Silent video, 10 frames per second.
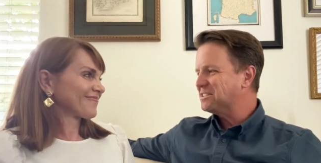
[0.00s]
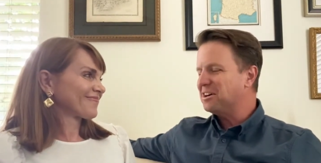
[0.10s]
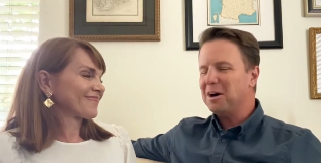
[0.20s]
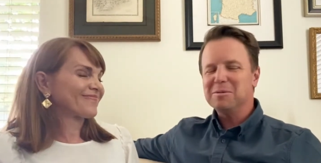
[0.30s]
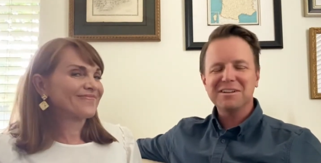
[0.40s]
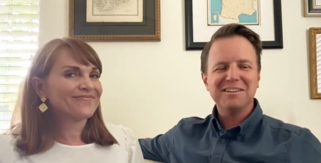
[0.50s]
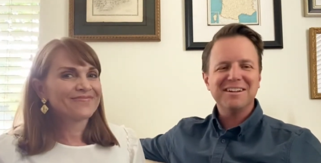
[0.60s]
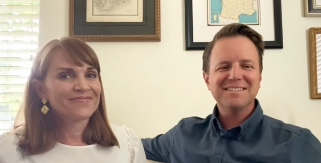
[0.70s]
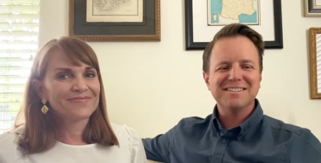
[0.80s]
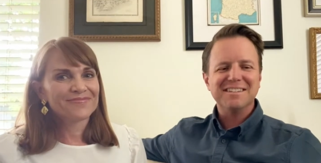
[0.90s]
Speaker 1: calm and
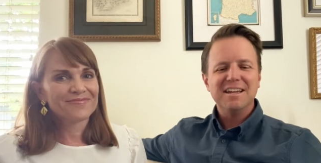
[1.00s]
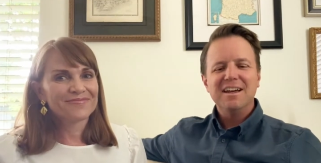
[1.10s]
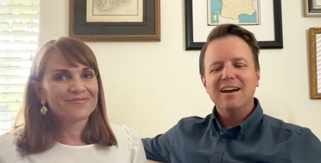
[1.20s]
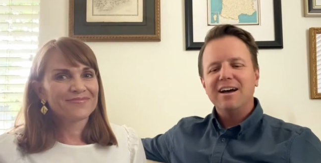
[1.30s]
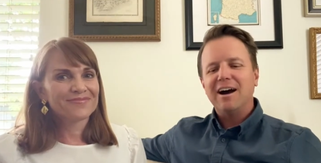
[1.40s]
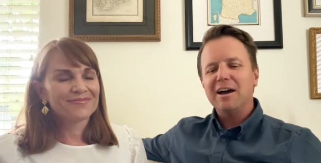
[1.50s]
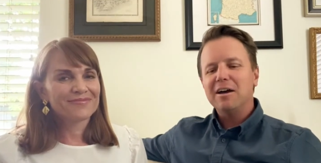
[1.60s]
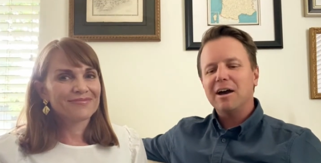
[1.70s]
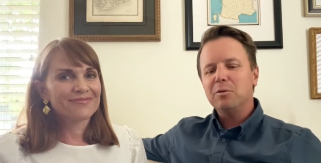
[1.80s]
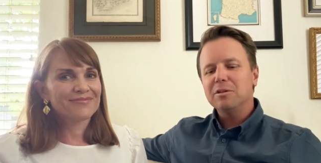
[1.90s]
collected. I,
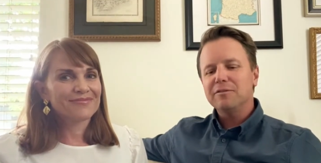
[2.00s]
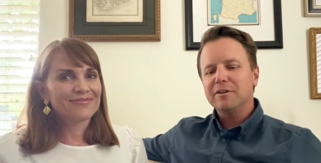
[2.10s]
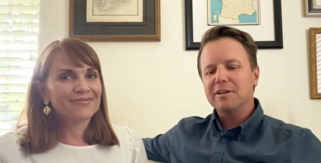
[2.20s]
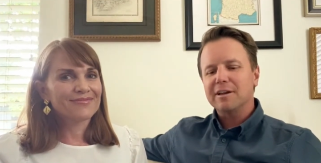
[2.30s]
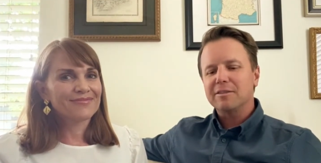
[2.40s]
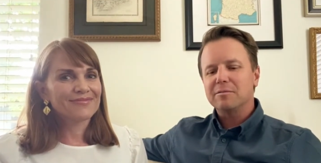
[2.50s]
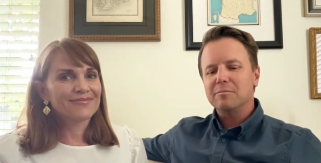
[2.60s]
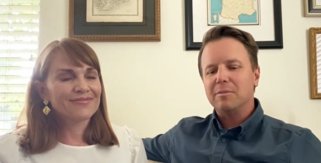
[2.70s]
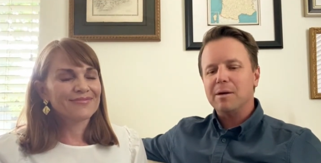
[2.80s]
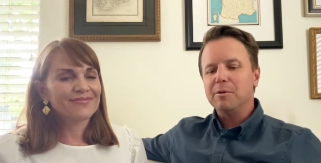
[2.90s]
I really felt like
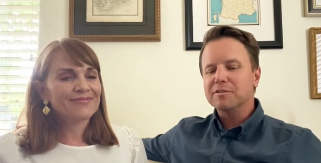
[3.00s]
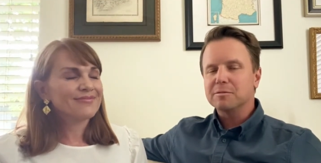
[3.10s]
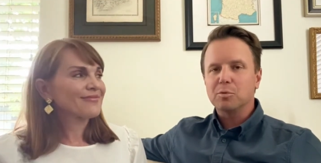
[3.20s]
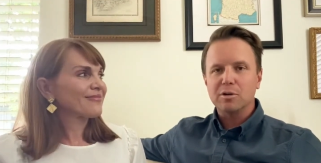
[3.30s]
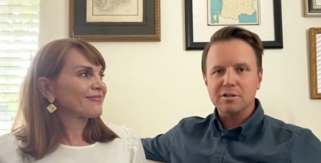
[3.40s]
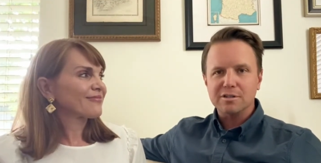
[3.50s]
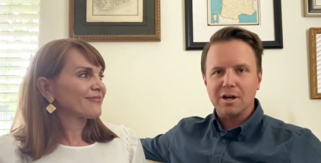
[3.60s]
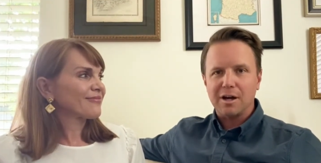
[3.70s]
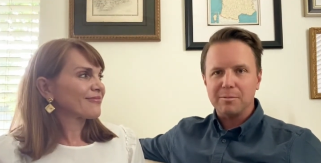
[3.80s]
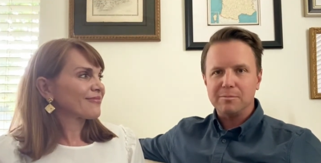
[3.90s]
my most important
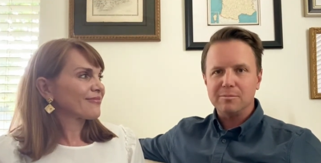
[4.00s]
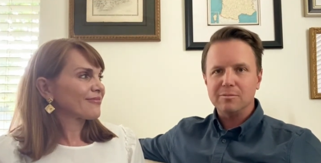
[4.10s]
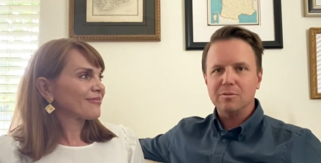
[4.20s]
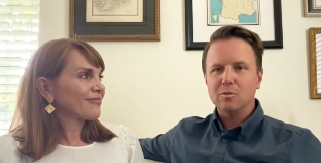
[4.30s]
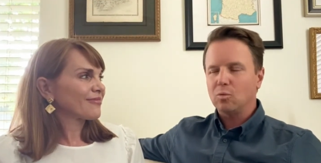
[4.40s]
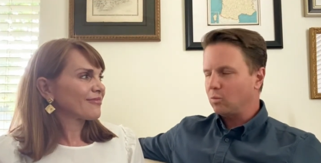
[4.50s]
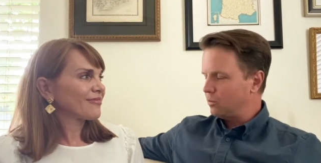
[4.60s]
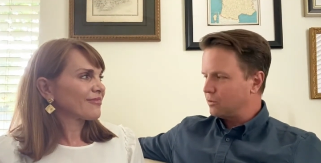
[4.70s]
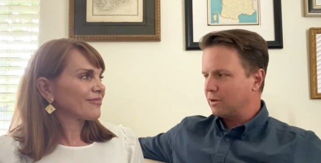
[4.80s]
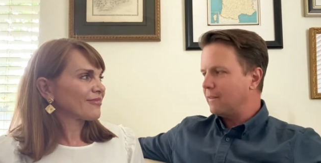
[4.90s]
job
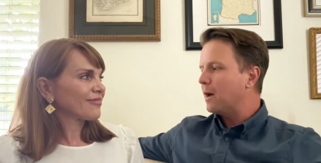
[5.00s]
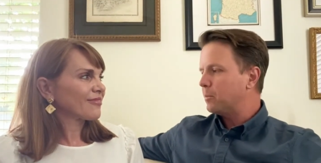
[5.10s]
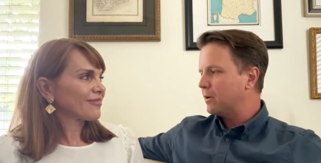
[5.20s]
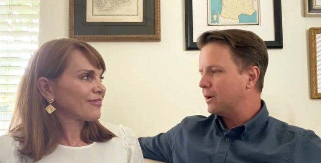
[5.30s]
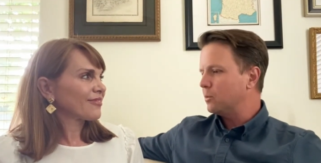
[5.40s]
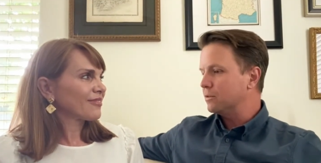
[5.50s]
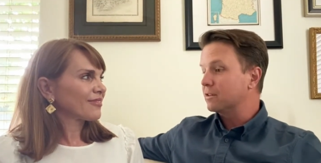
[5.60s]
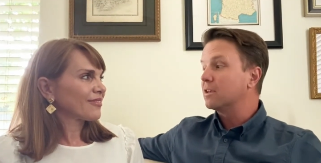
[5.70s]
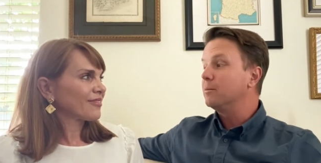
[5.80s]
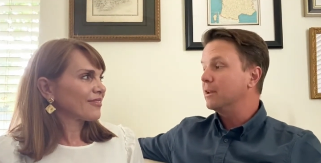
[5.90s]
during that period was to
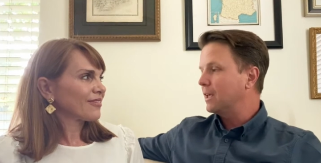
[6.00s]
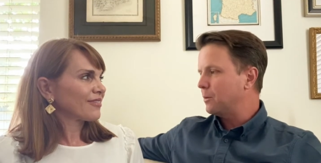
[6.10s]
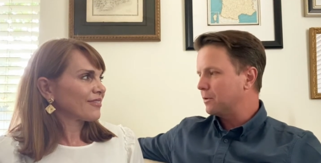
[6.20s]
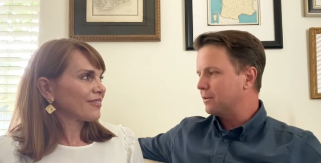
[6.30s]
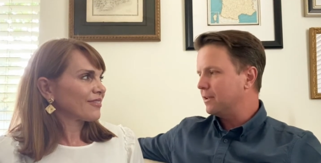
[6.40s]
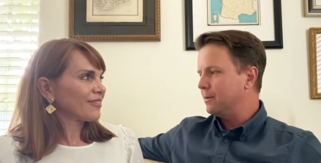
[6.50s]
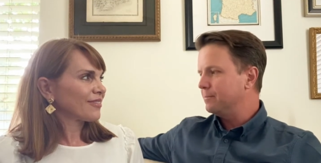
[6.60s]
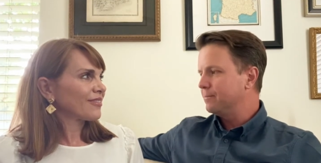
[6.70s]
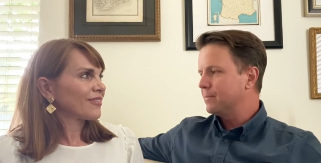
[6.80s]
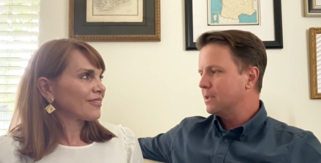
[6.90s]
communicate with our team.
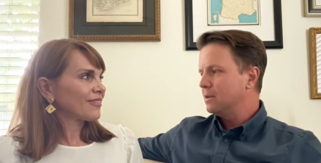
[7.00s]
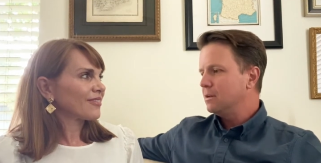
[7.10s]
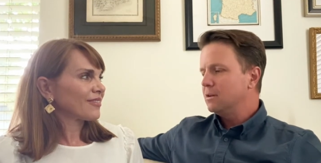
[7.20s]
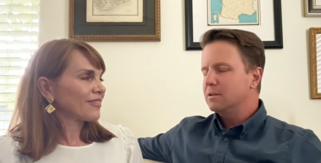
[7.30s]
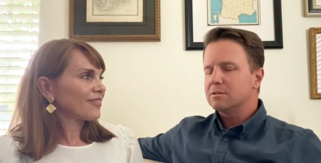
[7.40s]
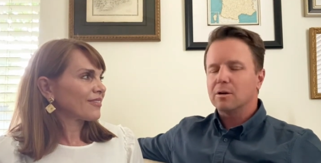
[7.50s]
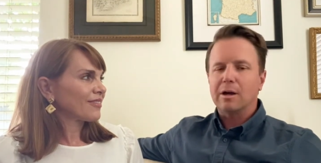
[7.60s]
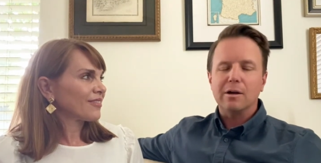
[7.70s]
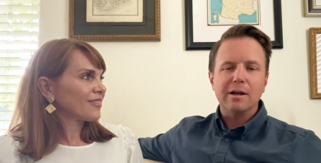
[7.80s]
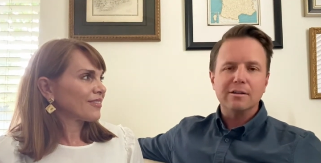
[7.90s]
So
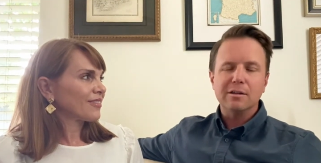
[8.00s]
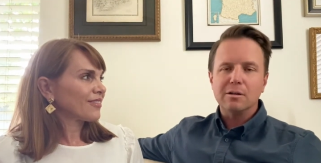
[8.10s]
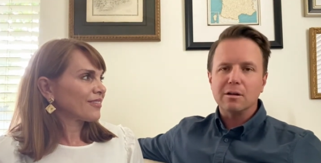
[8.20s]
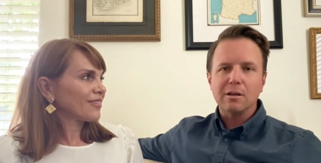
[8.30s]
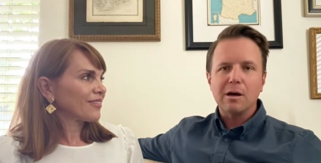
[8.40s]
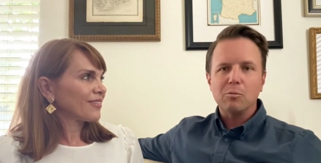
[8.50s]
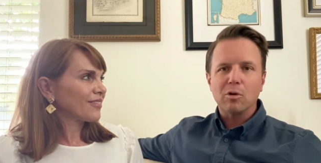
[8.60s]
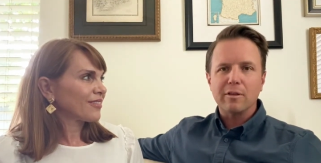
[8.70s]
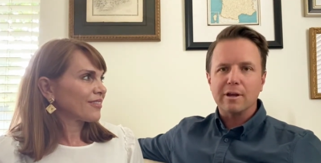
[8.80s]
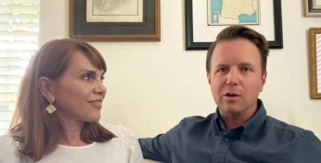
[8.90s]
I, I did a lot
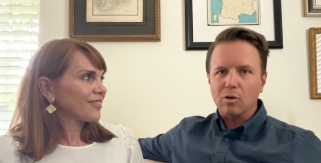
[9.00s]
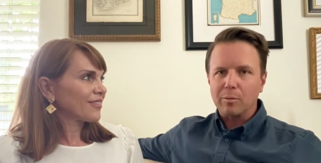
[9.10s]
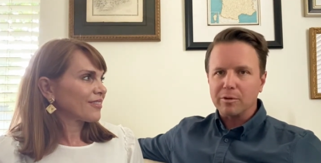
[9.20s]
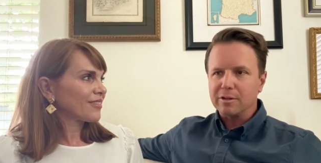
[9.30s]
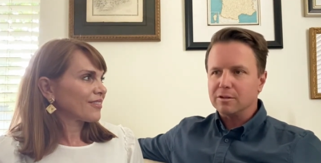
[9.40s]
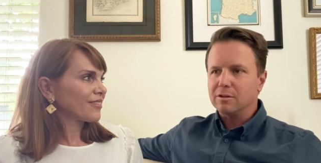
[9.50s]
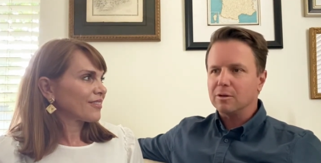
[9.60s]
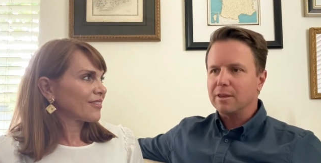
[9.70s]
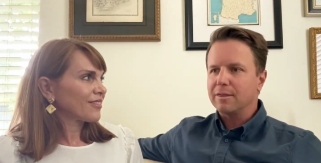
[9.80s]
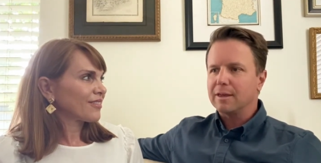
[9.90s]
more than I normally do,
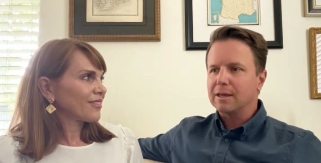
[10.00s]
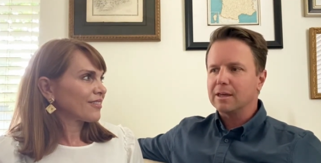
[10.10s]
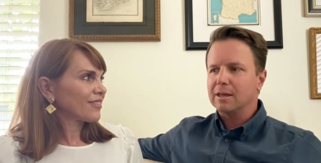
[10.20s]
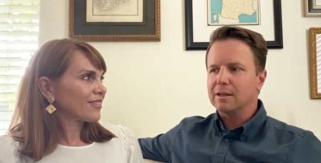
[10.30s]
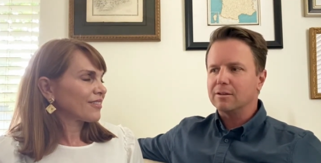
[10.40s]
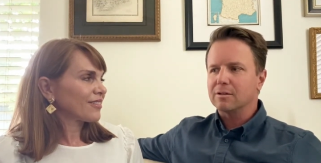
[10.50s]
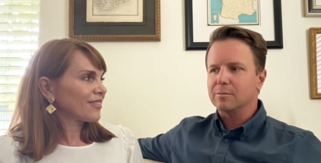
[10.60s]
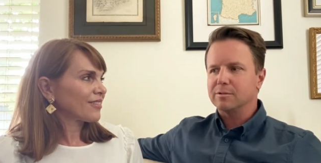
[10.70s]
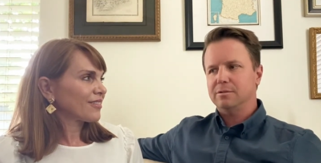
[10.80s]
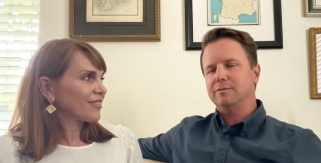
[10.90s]
I think, in
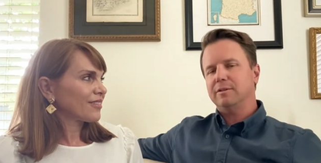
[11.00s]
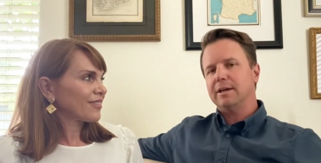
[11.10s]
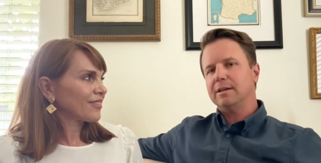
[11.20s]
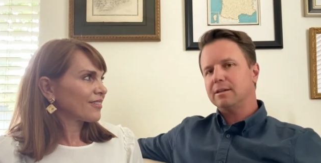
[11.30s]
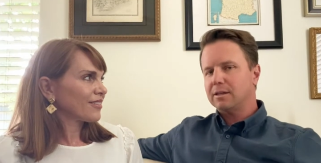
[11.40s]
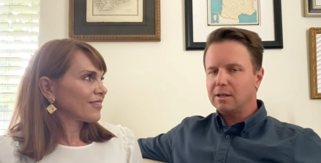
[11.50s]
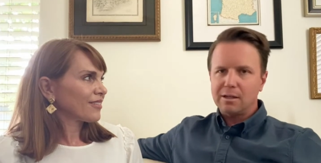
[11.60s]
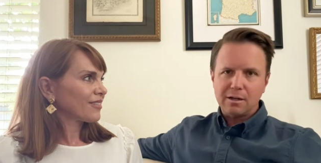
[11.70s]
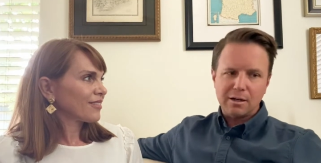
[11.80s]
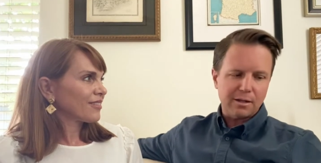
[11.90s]
terms of like
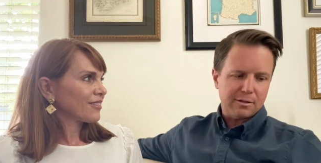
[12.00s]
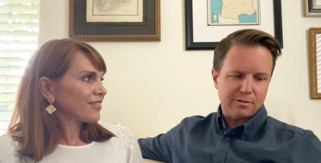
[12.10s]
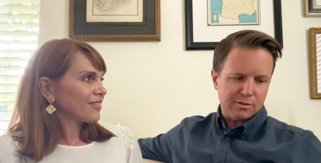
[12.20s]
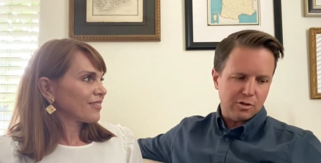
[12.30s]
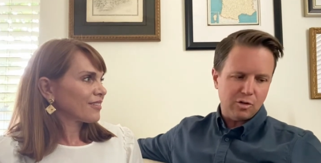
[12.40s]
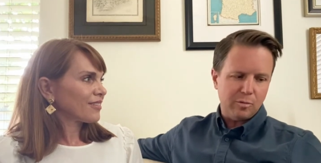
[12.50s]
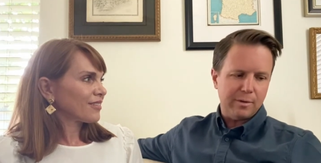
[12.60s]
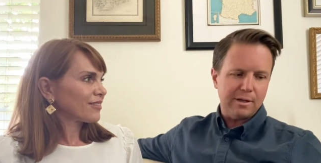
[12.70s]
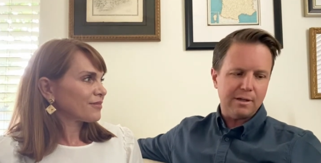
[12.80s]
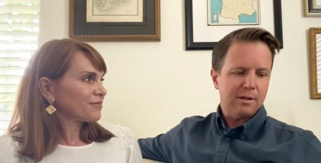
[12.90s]
getting on Zoom
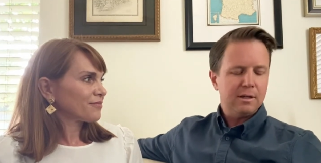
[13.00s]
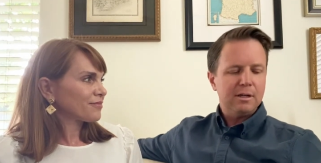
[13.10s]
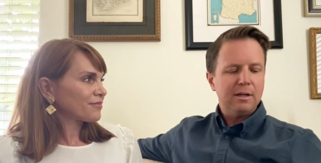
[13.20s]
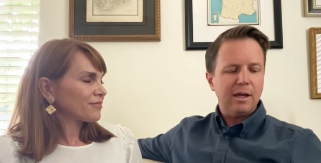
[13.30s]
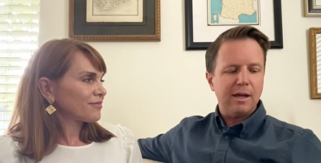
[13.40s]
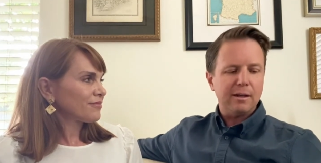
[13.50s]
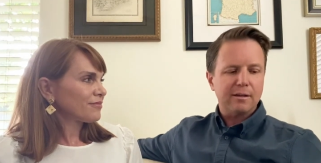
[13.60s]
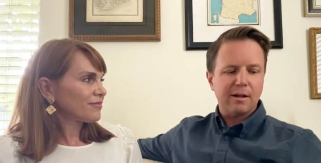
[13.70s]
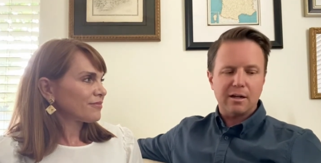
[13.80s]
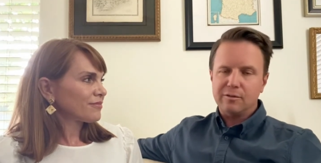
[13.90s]
and
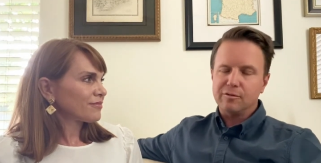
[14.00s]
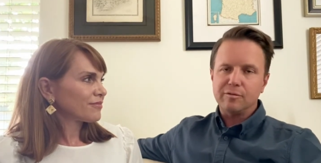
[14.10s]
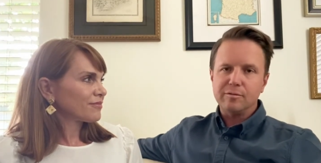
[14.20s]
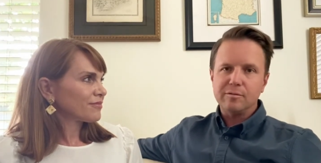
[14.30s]
and kind of...